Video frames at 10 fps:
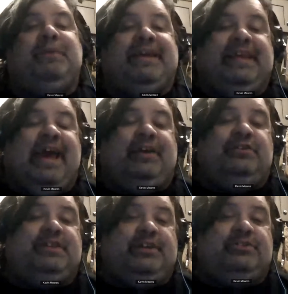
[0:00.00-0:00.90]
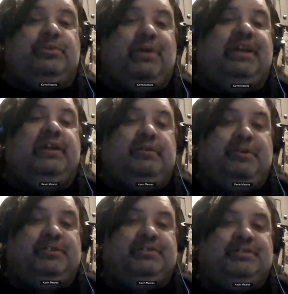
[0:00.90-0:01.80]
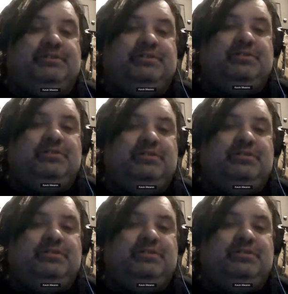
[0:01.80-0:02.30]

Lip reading: made the accusation went into prison.